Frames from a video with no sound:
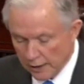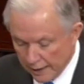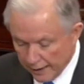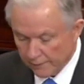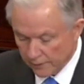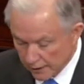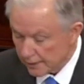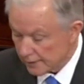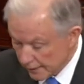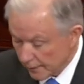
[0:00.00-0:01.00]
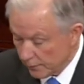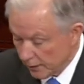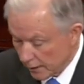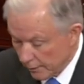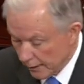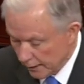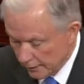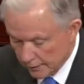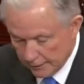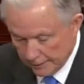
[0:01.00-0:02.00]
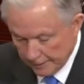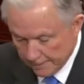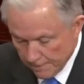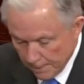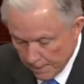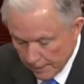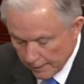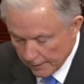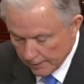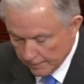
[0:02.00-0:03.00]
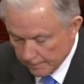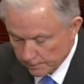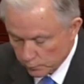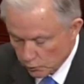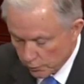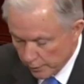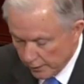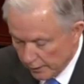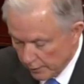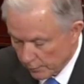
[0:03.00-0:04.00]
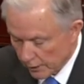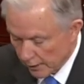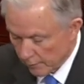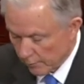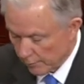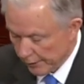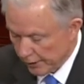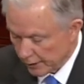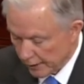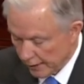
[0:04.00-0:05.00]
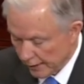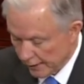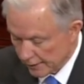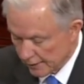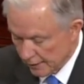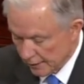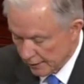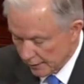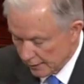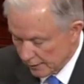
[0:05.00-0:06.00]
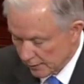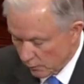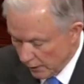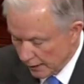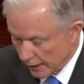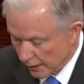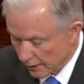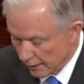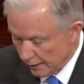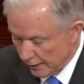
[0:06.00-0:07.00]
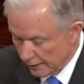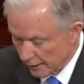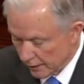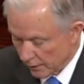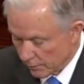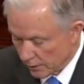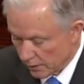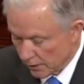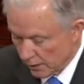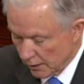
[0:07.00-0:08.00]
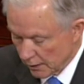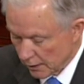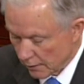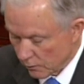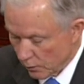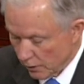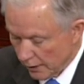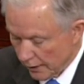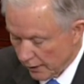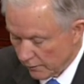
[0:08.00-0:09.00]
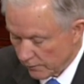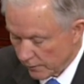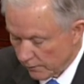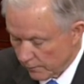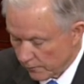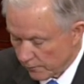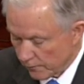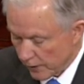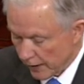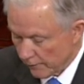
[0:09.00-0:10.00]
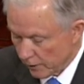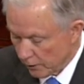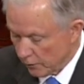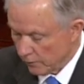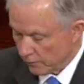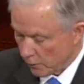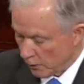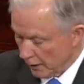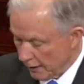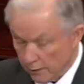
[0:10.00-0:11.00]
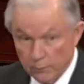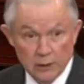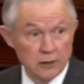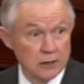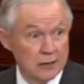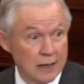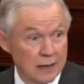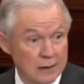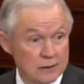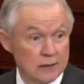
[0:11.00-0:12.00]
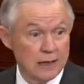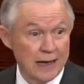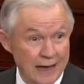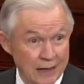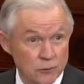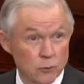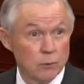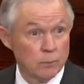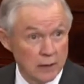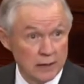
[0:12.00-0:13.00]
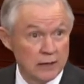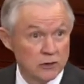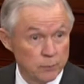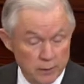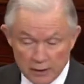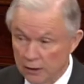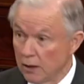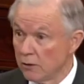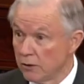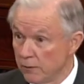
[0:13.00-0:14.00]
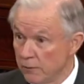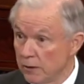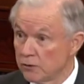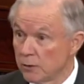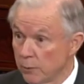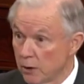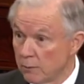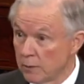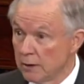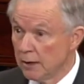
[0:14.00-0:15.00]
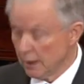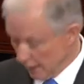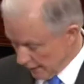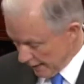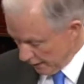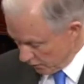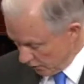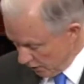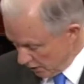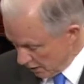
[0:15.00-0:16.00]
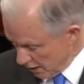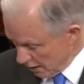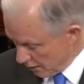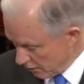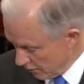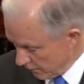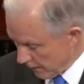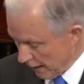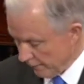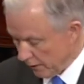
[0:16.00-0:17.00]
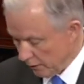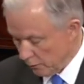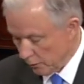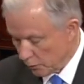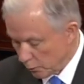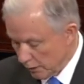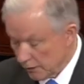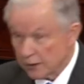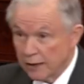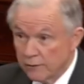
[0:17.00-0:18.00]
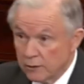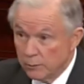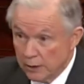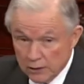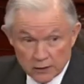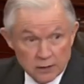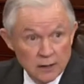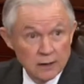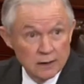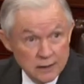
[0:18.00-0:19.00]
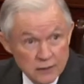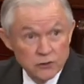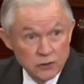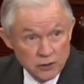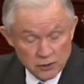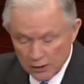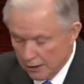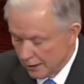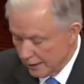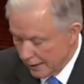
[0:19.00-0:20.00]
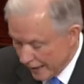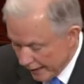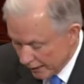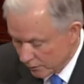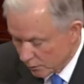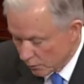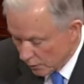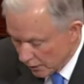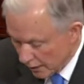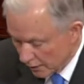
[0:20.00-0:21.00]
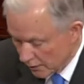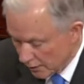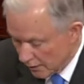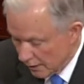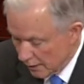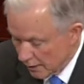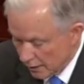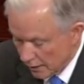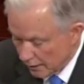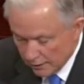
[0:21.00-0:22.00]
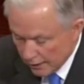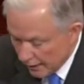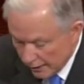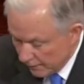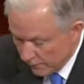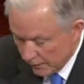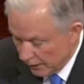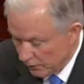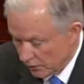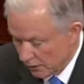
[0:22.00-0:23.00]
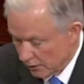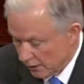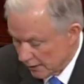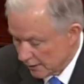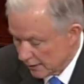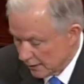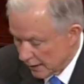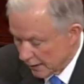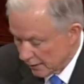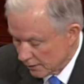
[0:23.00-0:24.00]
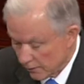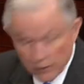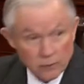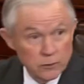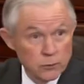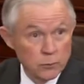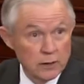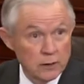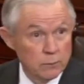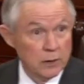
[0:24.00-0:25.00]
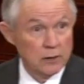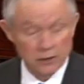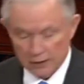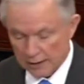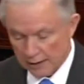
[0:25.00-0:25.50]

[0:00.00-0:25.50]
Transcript: have done something about the spending problem America has. Is we calculate the numbers. We're down from $548 billion in actual money spent on the Defense Department last year to $527 billion this year, an actual reduction in non-inflation adjusted dollars of over $20 billion,